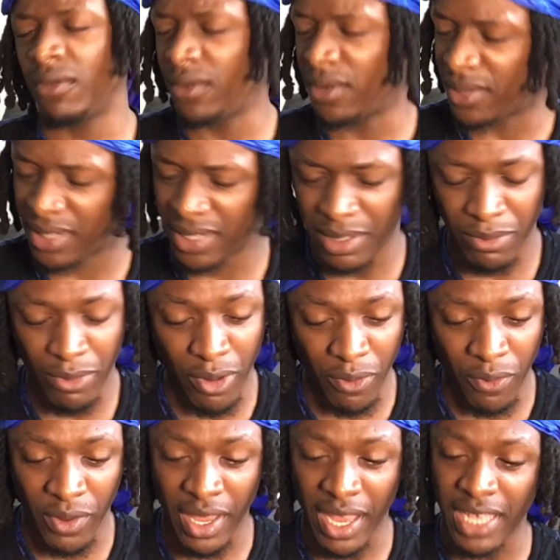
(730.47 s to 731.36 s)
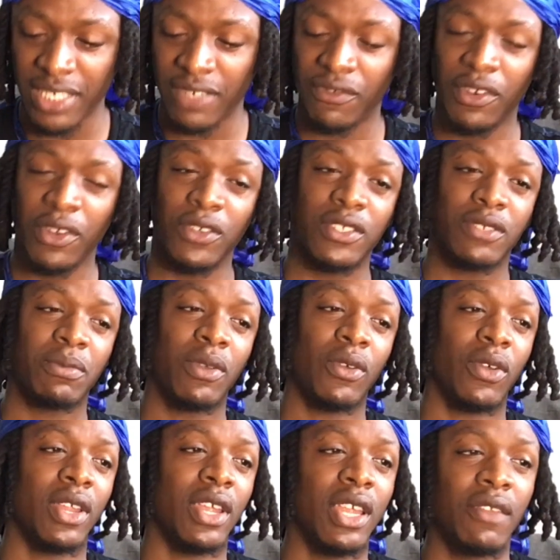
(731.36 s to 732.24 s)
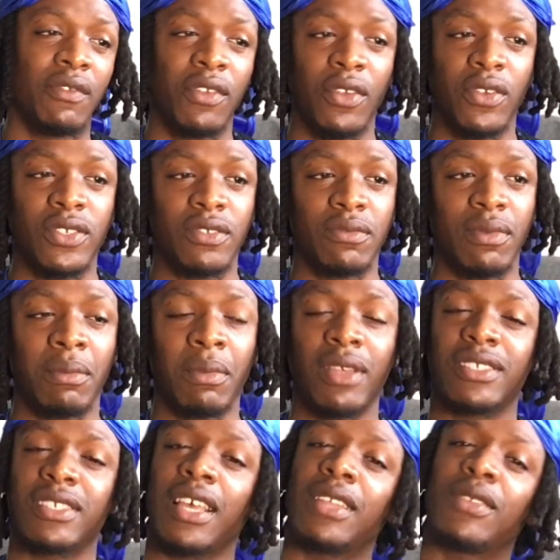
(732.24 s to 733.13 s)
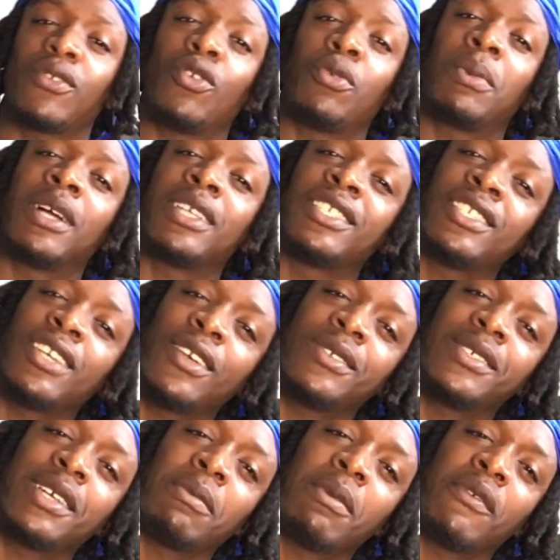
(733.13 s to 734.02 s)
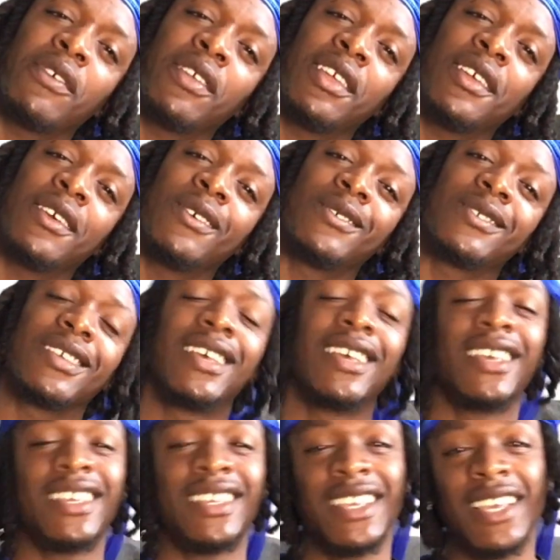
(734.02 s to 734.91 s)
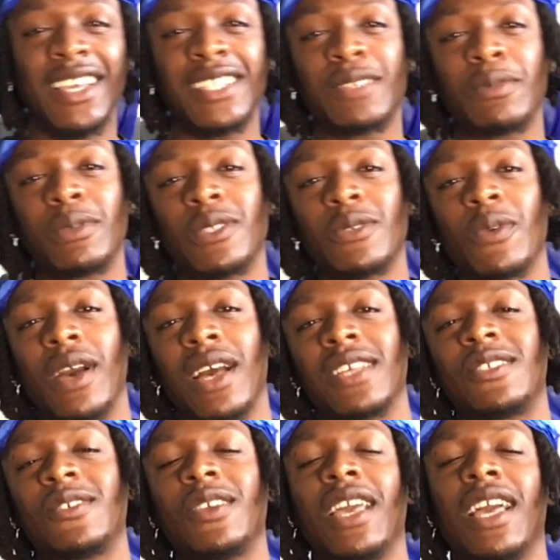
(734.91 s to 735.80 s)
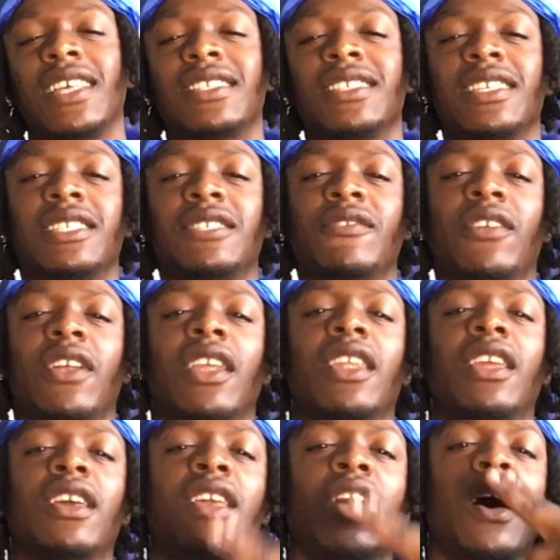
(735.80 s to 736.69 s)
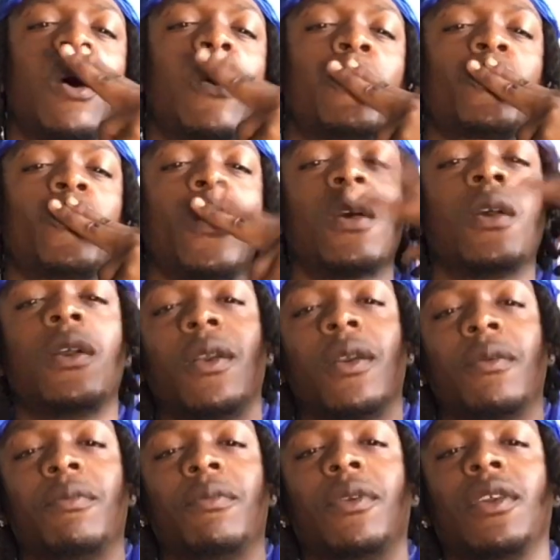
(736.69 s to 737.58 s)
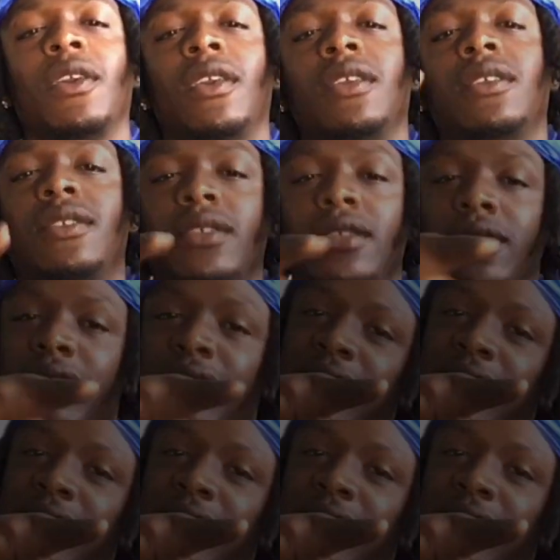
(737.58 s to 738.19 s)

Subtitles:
some more reaction videos to me or other videos to me. Make sure you guys go on my channel, check my videos. Yeah, subscribe to you guys in this video. I love y'all. Peace.